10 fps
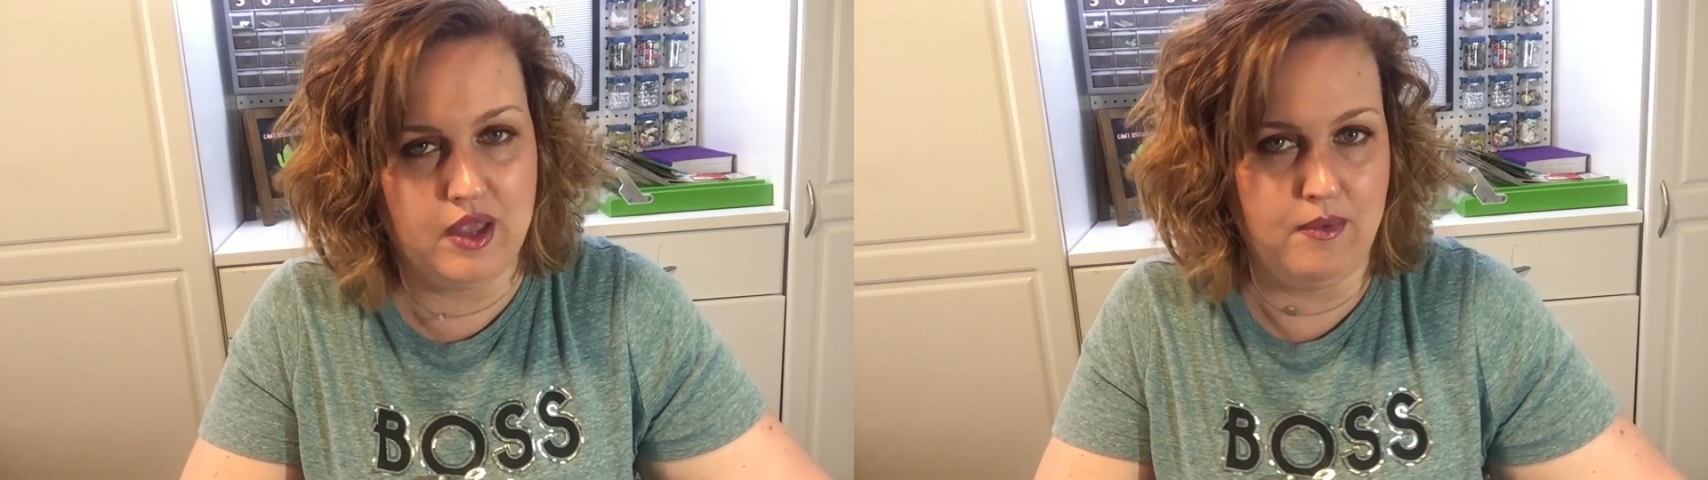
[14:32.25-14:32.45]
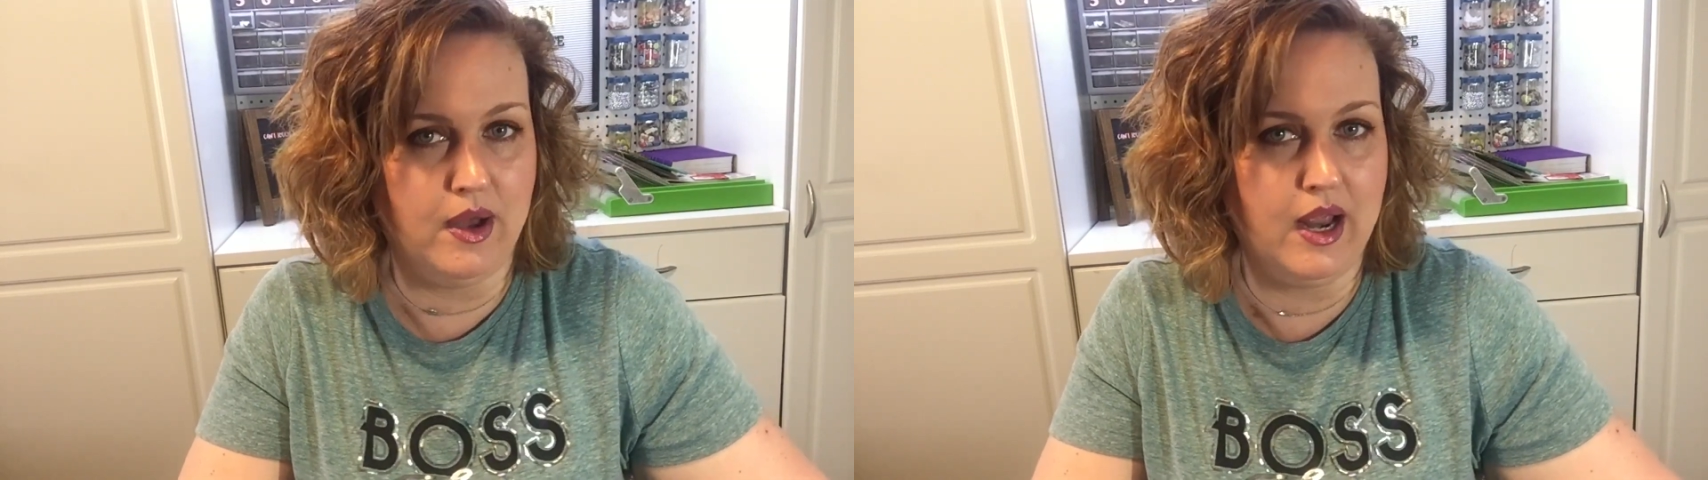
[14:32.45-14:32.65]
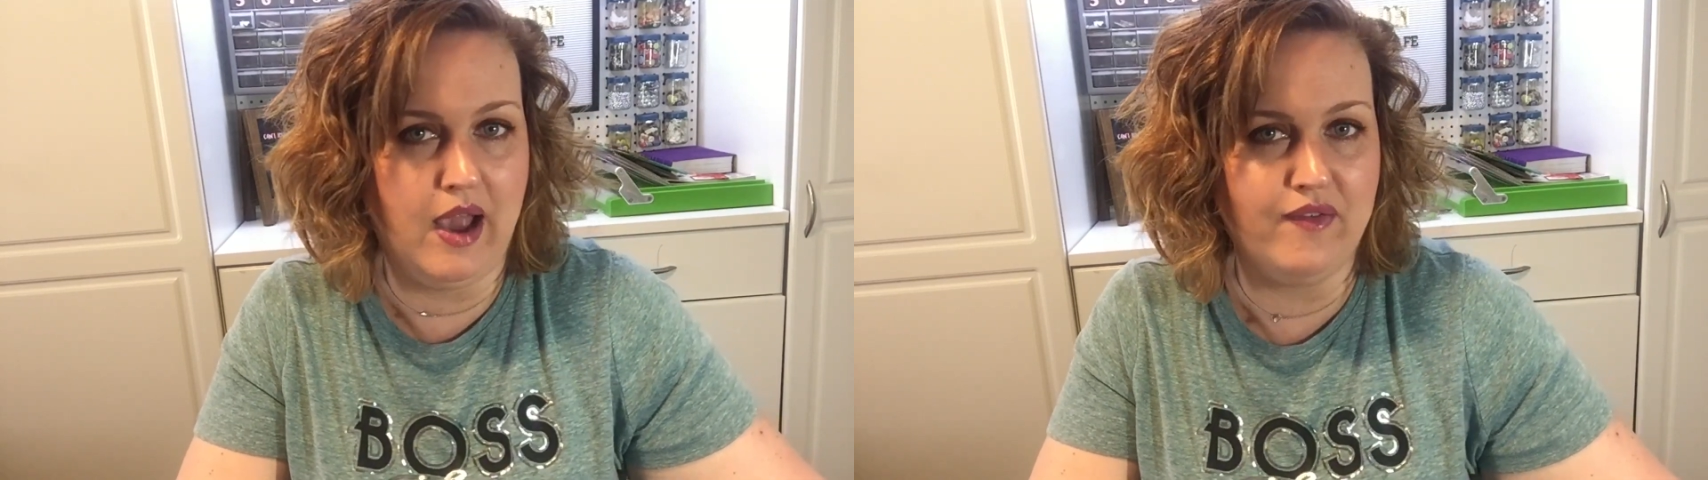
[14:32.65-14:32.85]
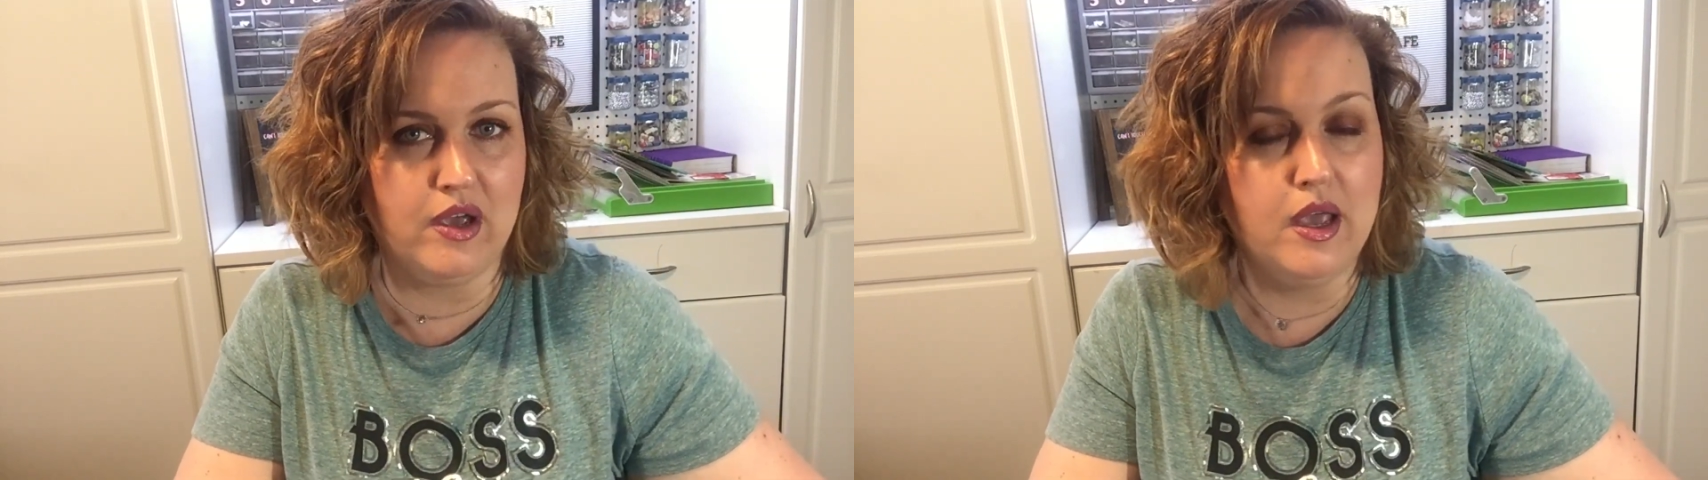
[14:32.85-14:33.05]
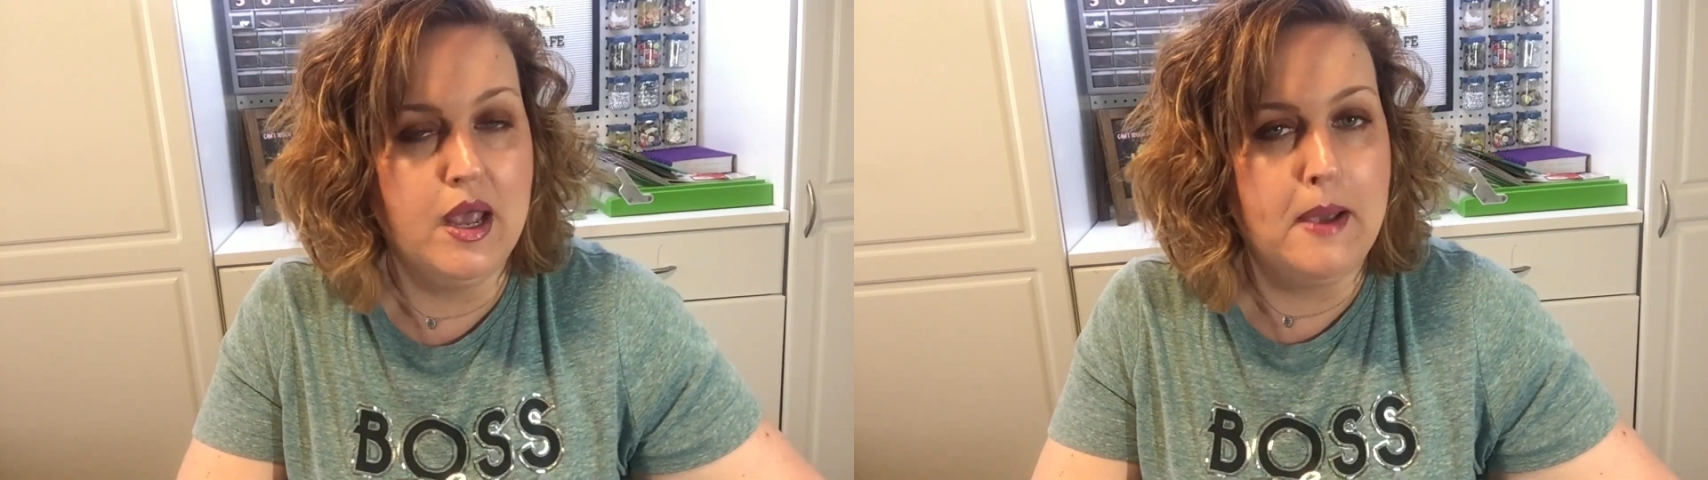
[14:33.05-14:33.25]
They want to have
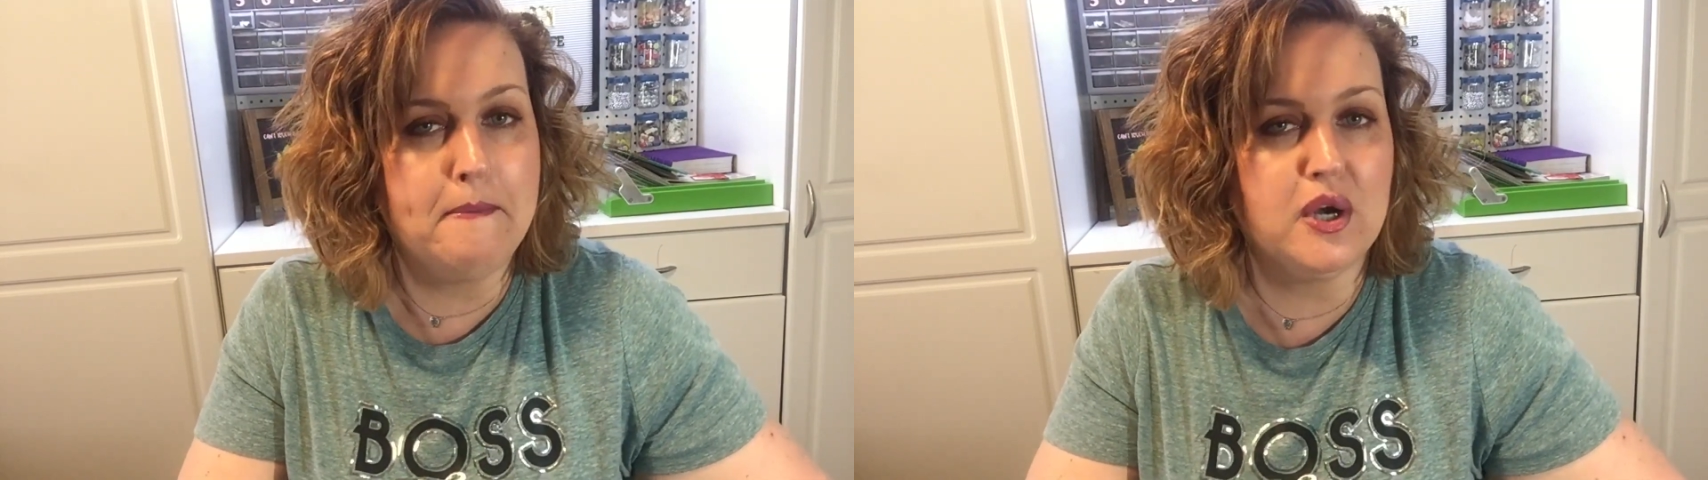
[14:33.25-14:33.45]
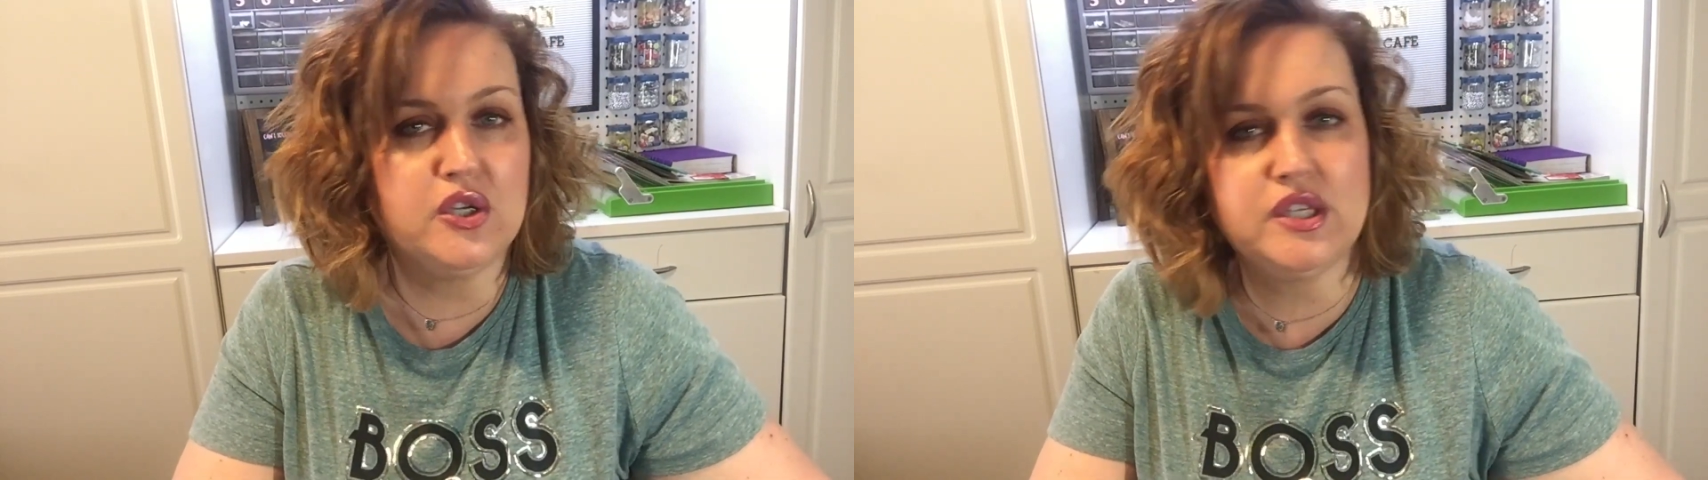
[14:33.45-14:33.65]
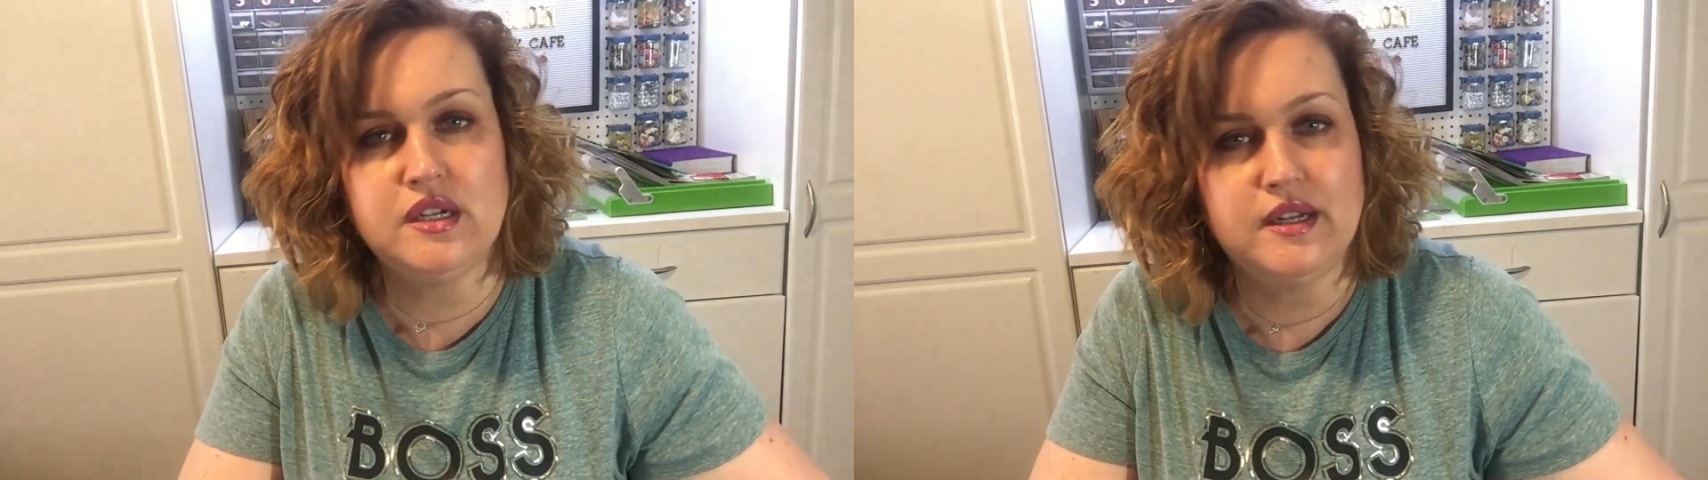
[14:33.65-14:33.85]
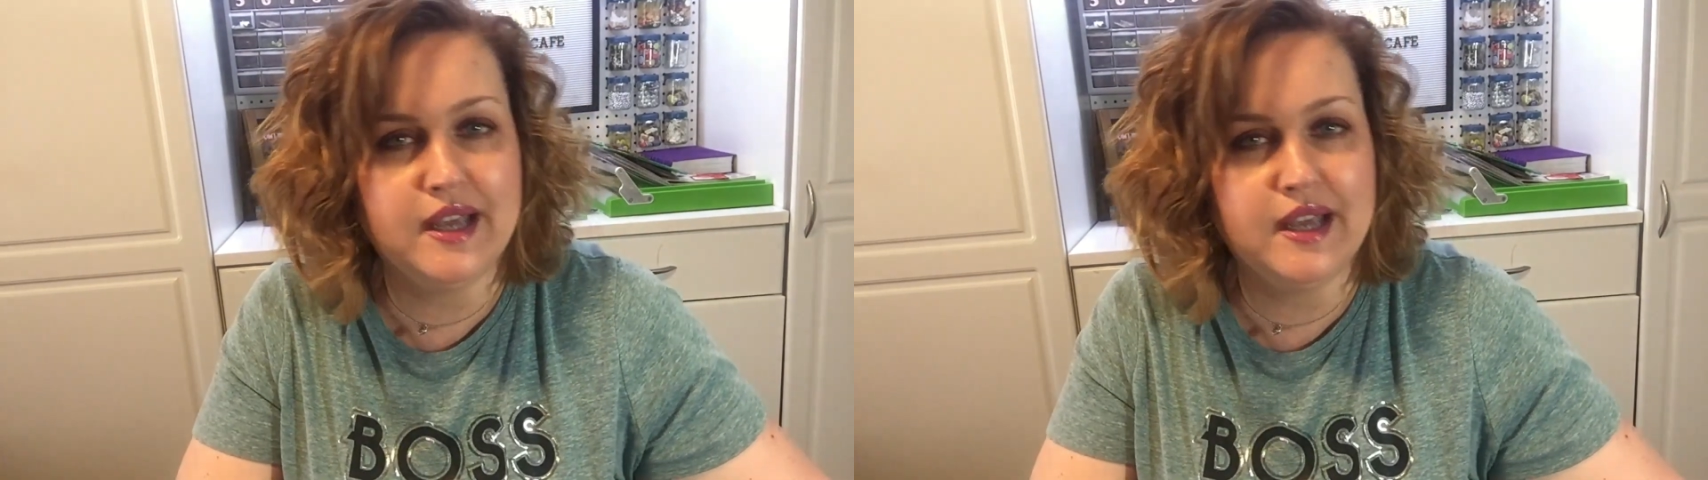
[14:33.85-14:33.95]
a personal